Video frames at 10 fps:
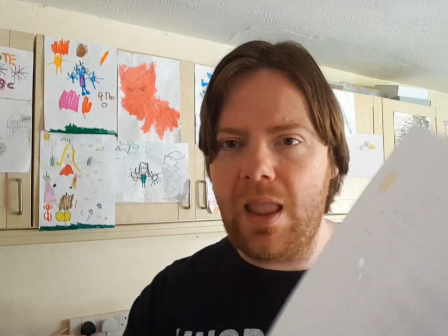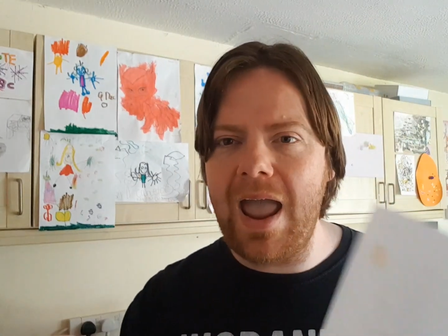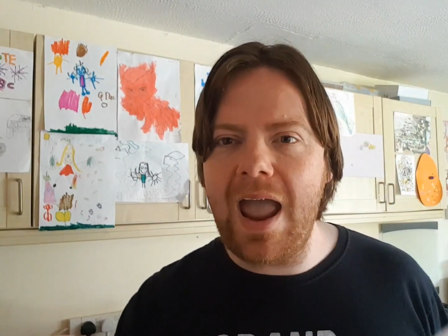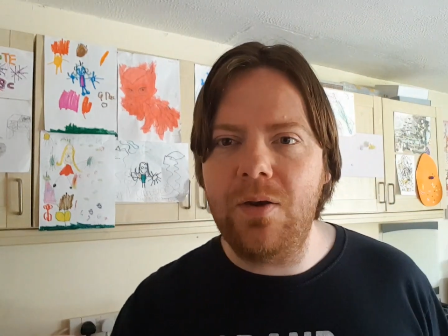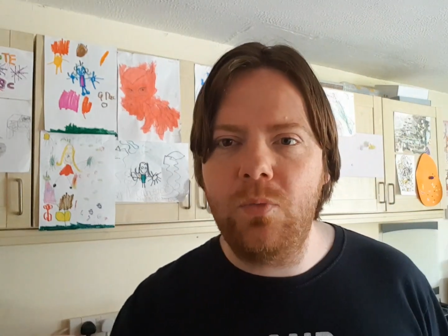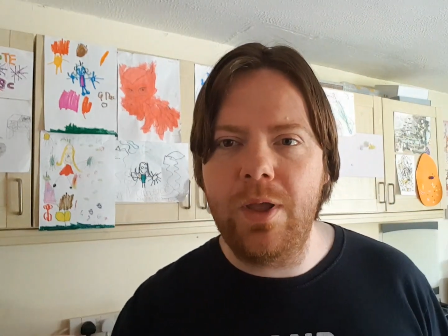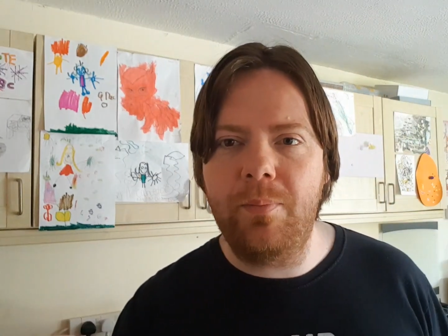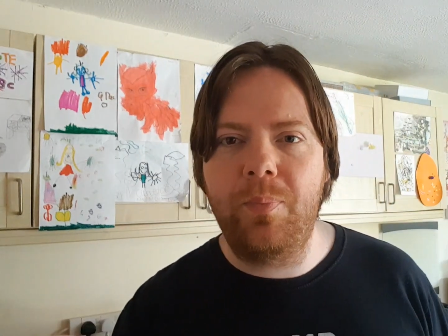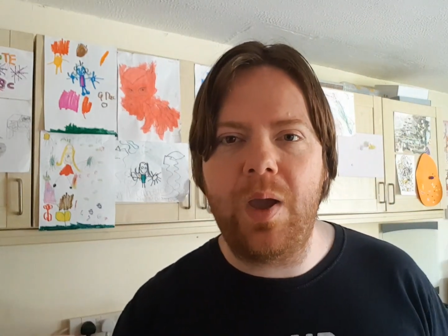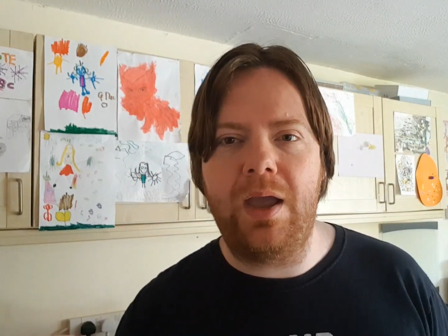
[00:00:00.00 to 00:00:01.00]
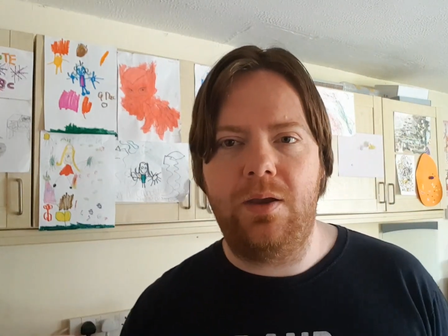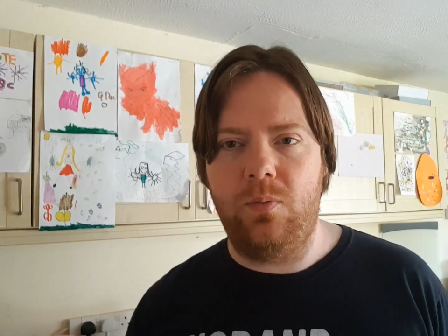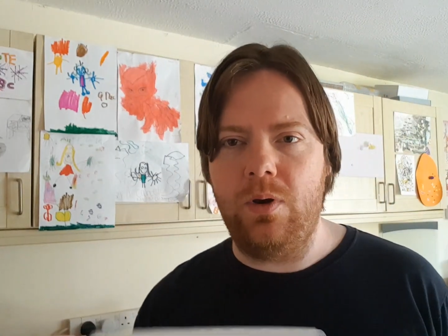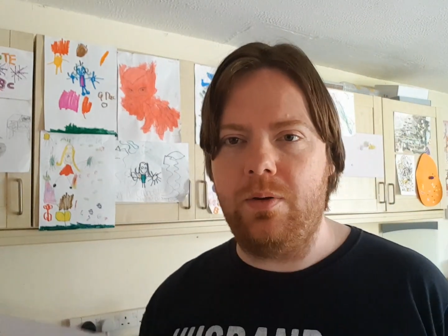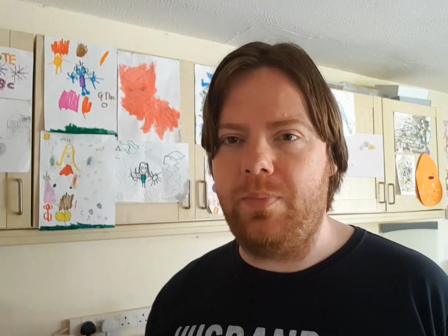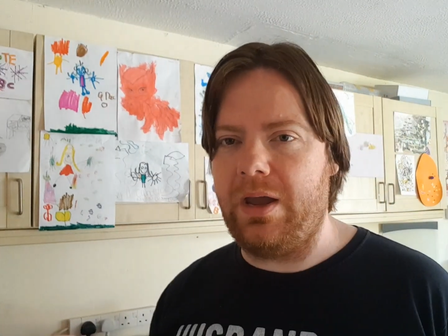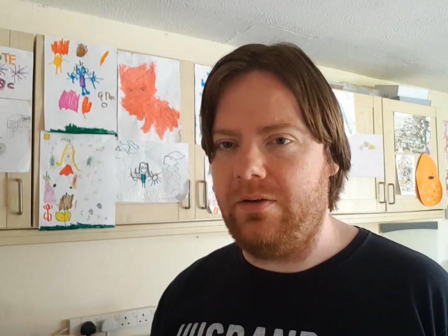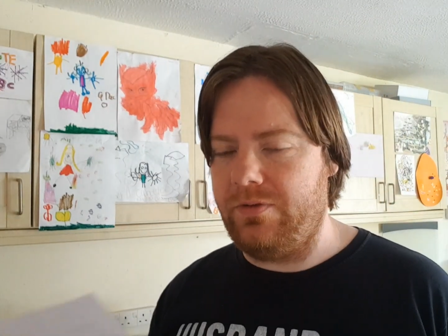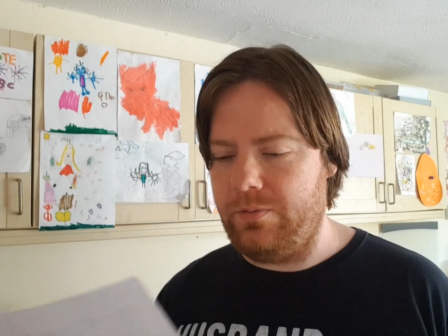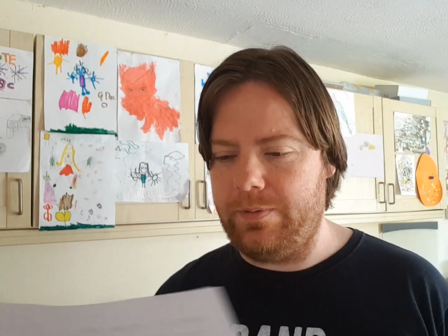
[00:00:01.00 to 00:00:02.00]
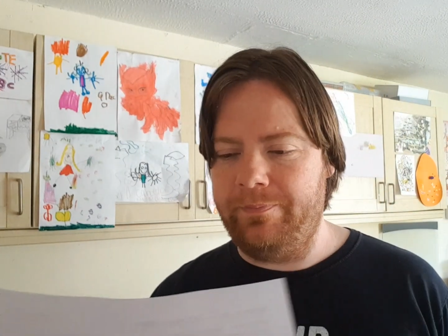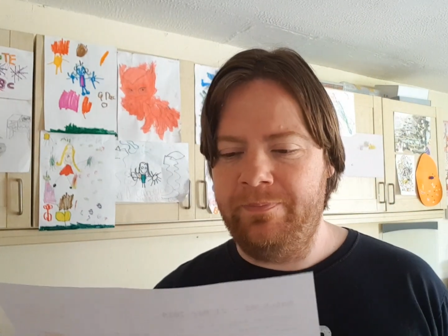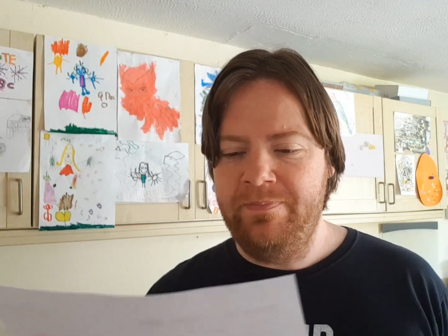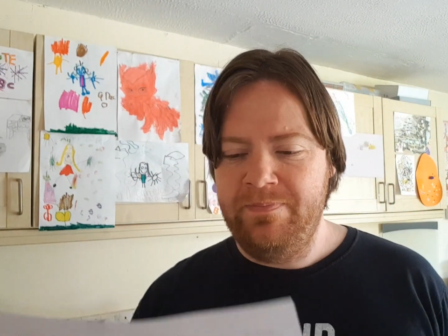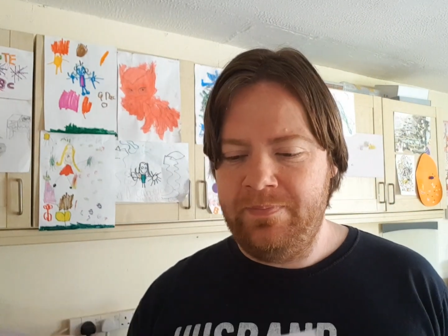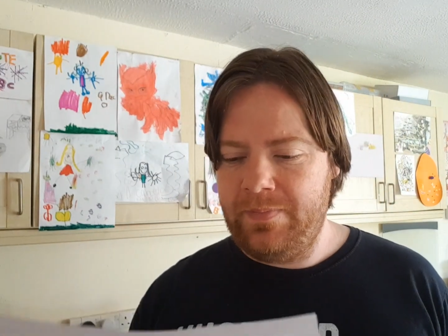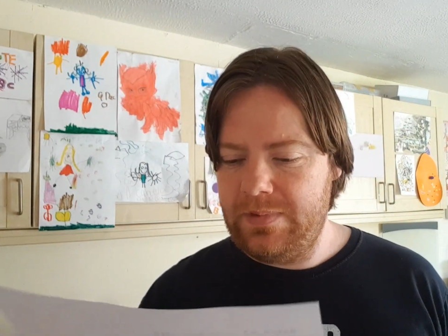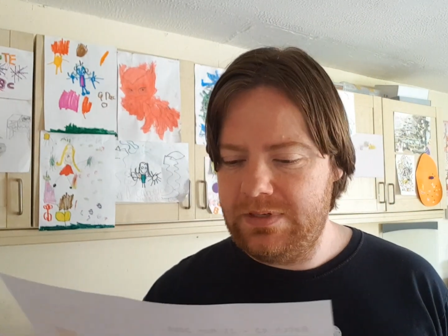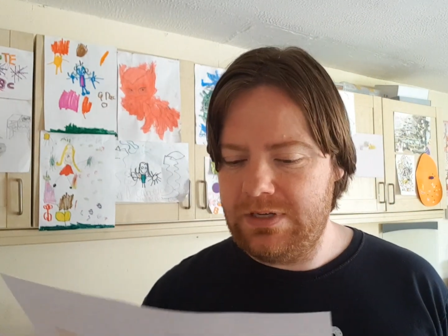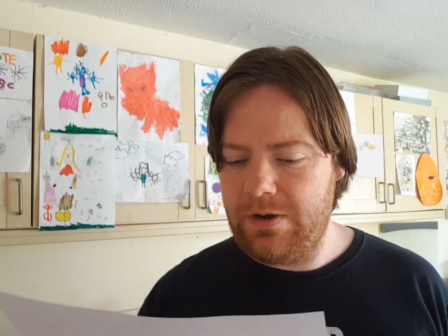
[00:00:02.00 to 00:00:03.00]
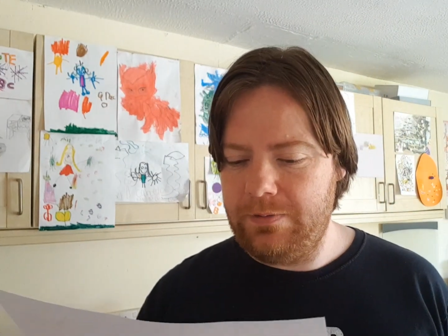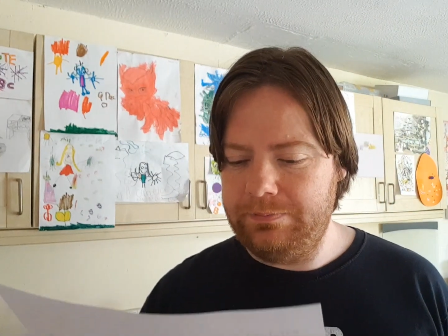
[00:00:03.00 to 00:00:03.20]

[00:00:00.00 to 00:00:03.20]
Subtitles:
And we're back. Welcome back, everyone. So,